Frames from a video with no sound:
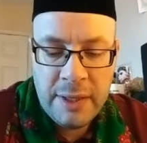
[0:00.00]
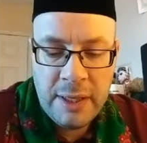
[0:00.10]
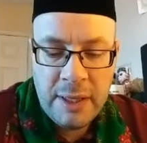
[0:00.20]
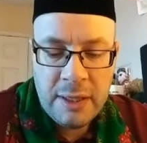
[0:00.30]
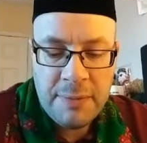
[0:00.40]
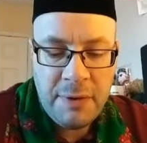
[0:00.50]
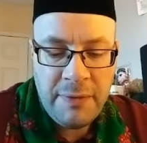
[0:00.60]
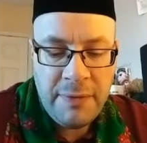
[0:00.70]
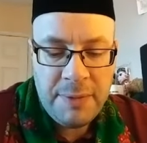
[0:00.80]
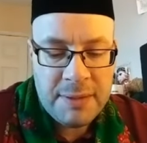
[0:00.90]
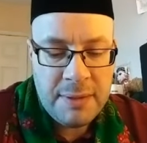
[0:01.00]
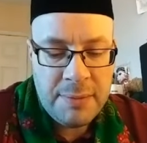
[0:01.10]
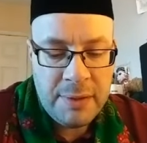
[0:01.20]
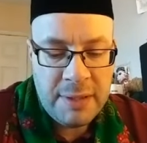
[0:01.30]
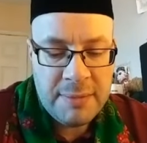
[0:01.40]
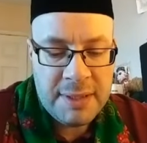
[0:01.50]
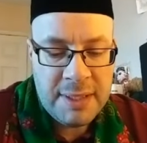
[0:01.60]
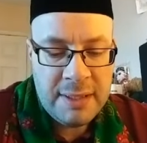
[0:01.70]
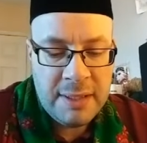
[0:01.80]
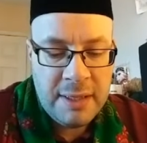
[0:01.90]
The Prophet, peace be upon him,
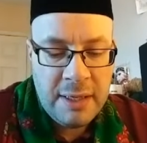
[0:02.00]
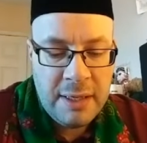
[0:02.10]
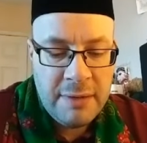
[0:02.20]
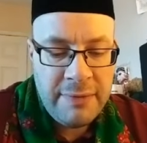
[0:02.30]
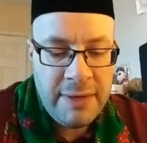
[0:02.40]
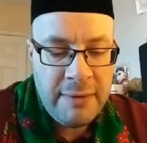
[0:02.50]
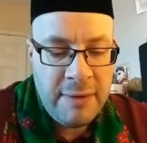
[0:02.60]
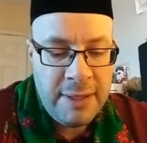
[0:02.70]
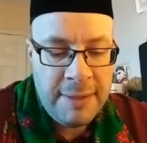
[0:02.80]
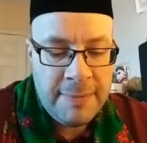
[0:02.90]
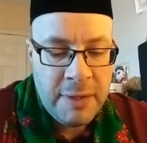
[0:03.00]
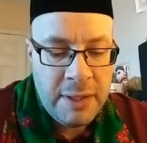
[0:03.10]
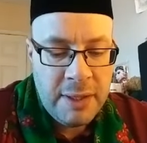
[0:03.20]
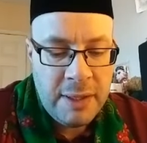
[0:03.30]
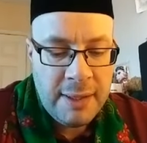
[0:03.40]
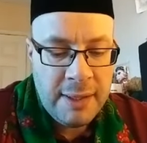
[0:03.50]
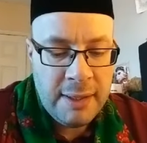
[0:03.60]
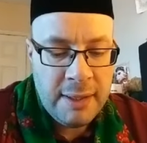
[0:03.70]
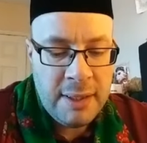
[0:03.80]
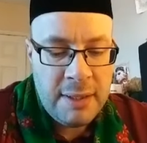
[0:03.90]
said, "Verily,
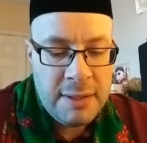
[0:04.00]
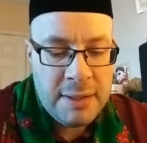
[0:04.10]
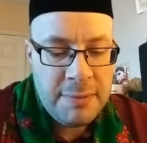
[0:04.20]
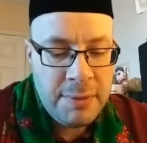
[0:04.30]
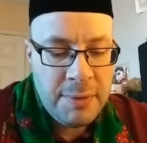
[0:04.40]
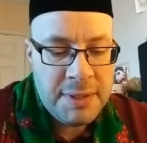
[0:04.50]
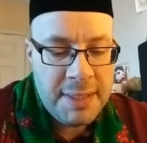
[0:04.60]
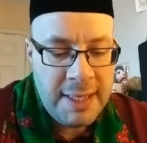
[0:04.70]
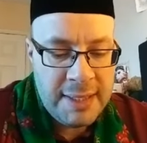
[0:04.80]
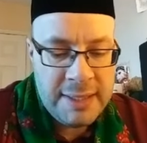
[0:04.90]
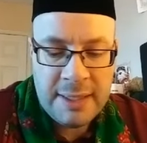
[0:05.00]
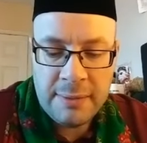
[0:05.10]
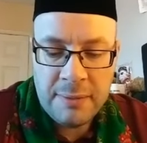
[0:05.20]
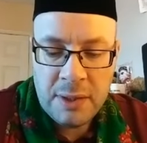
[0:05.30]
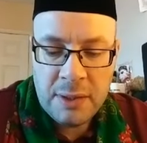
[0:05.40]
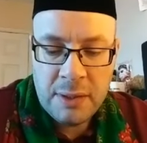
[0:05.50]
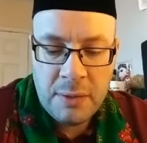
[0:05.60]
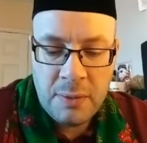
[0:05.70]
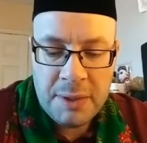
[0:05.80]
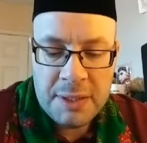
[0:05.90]
Allah supports Hassan
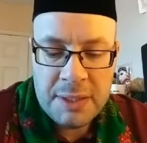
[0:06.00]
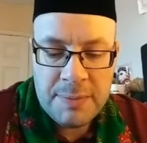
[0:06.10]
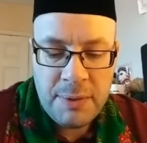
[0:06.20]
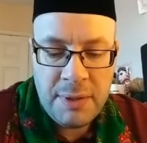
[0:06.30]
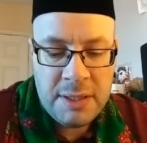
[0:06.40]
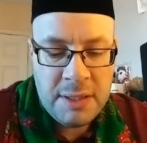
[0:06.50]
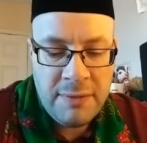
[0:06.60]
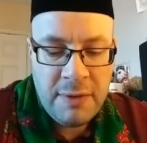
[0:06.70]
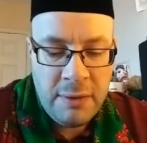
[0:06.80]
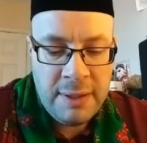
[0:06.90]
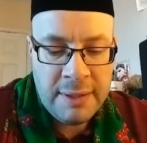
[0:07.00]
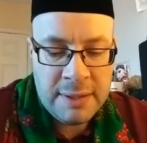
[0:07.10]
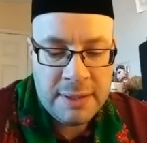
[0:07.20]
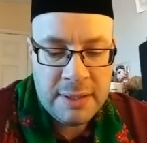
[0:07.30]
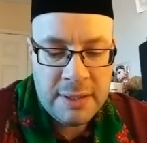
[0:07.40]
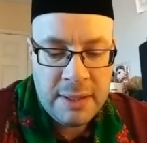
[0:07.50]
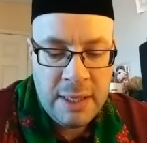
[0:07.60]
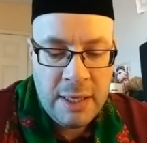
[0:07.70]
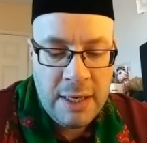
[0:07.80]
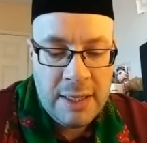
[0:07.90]
with the spirit of holiness
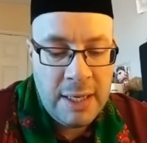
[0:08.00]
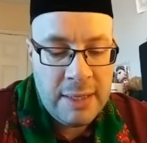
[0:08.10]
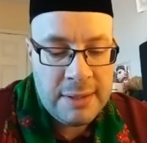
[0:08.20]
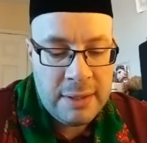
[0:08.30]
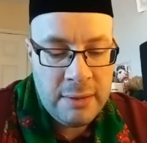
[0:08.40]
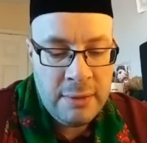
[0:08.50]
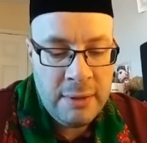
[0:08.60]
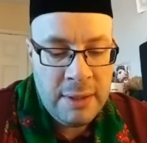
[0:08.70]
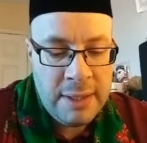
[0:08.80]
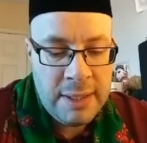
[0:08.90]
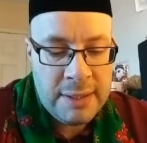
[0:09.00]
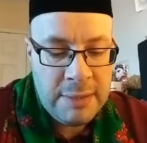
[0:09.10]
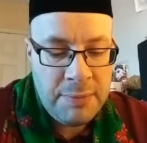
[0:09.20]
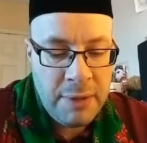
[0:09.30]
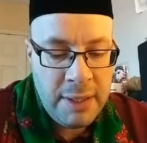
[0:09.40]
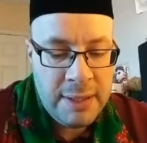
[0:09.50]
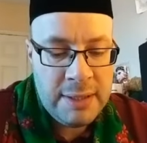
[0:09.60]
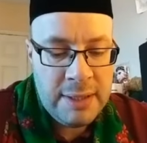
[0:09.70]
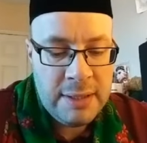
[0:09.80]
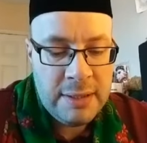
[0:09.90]
as long as he
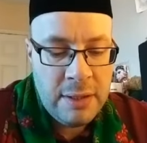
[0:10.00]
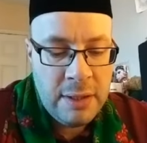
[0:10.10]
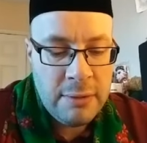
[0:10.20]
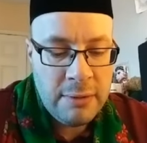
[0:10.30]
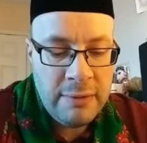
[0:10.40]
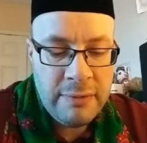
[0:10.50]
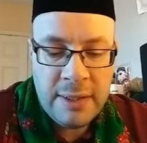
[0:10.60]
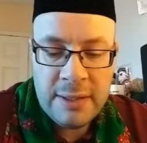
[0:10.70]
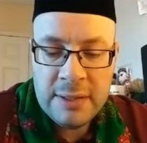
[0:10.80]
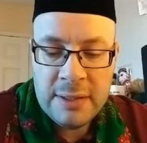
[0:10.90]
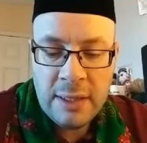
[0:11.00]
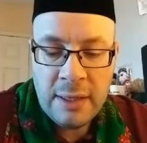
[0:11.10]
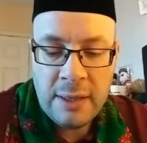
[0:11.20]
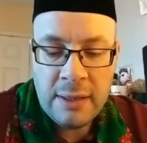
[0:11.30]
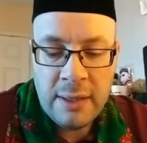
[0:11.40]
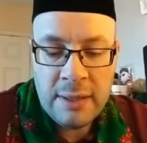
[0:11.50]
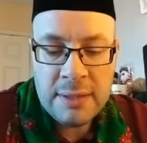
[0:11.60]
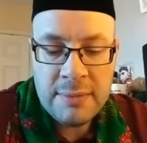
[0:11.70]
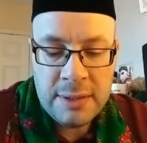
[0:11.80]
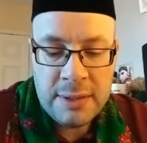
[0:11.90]
praises or defends Allah's
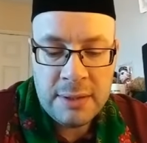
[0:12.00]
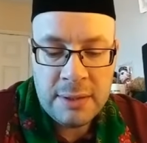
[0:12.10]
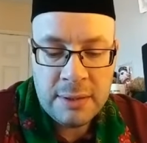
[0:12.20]
messenger."